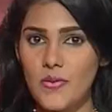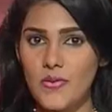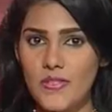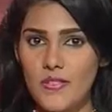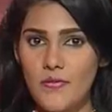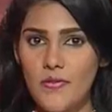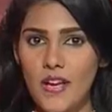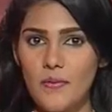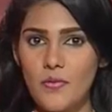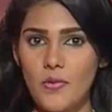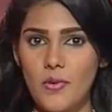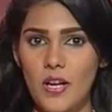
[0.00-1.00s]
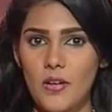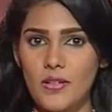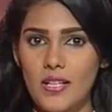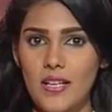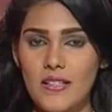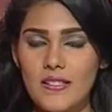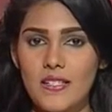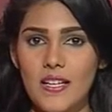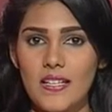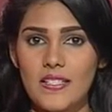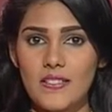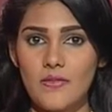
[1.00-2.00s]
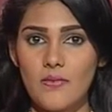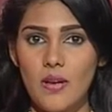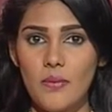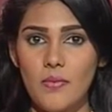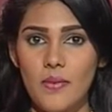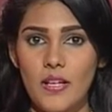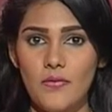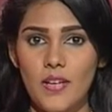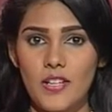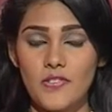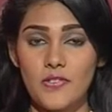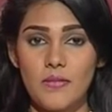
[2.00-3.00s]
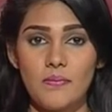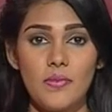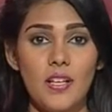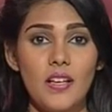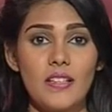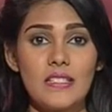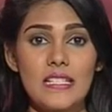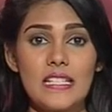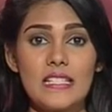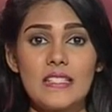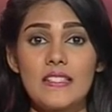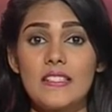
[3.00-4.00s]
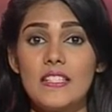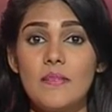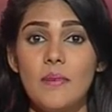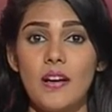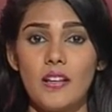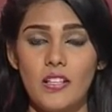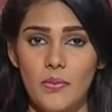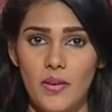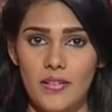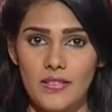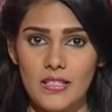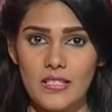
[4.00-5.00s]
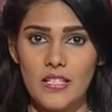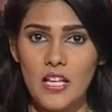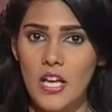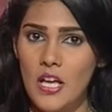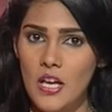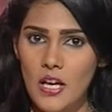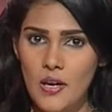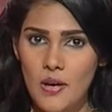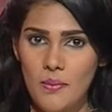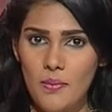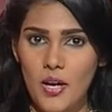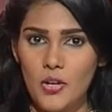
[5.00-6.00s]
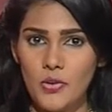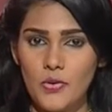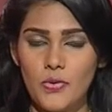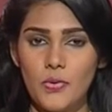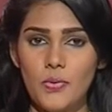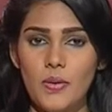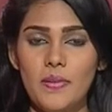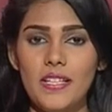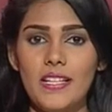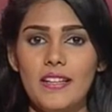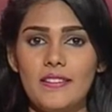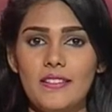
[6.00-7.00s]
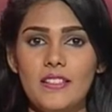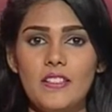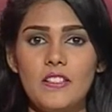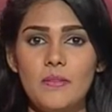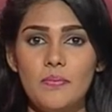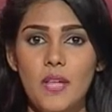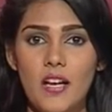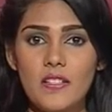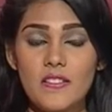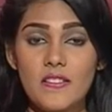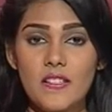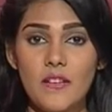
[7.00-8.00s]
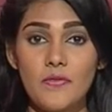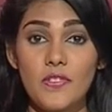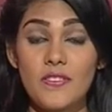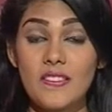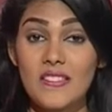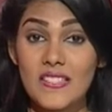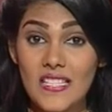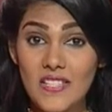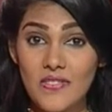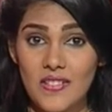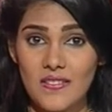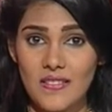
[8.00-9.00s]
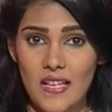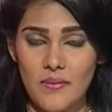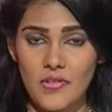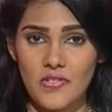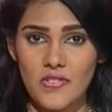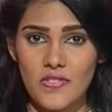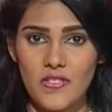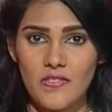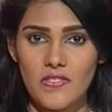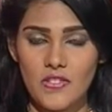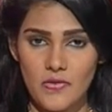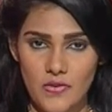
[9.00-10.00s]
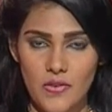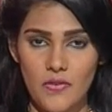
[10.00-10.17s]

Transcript: a fire broke out last night at a rubber manufacturing plant in Sirimangalawaththa, Makuluduwa Piliyandala. The plant suffered serious damages due to the